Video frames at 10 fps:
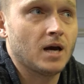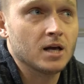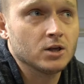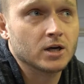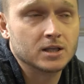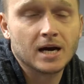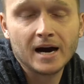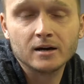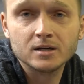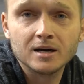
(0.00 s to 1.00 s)
look at the
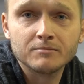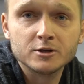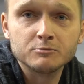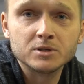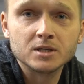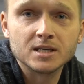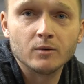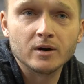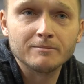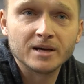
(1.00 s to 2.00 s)
higher numbers because I
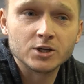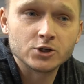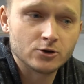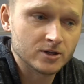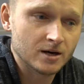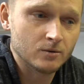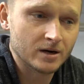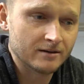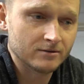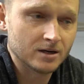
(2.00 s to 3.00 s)
want to make sure that
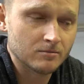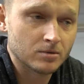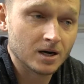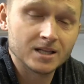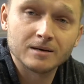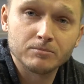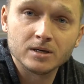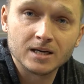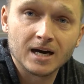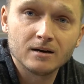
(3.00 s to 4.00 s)
whatever number I end up
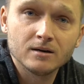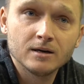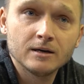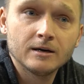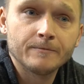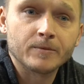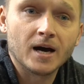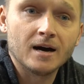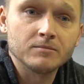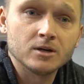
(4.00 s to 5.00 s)
putting out,
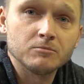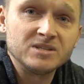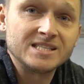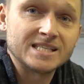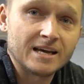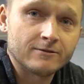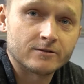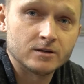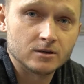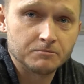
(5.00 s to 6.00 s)
I'm going to be
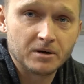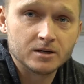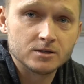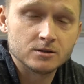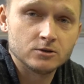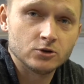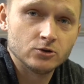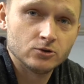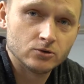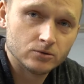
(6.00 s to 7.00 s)
safer in comparison
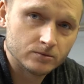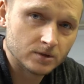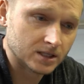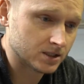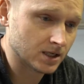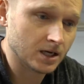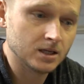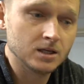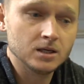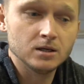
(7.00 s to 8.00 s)
to, let's say,
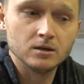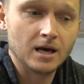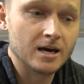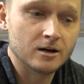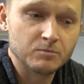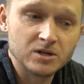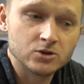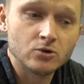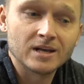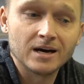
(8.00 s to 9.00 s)
the ARP
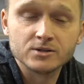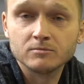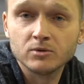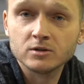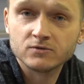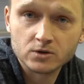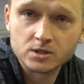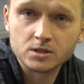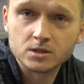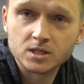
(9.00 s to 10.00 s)
2000 bolts
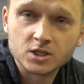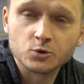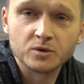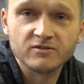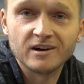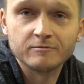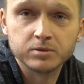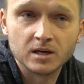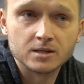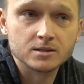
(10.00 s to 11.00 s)
versus 625
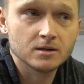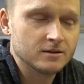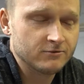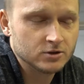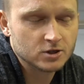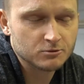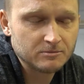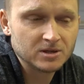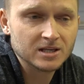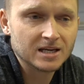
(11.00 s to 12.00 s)
plus. If you're just
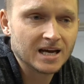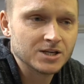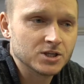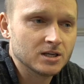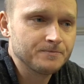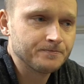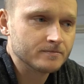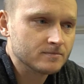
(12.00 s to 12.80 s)
rebuilding an engine,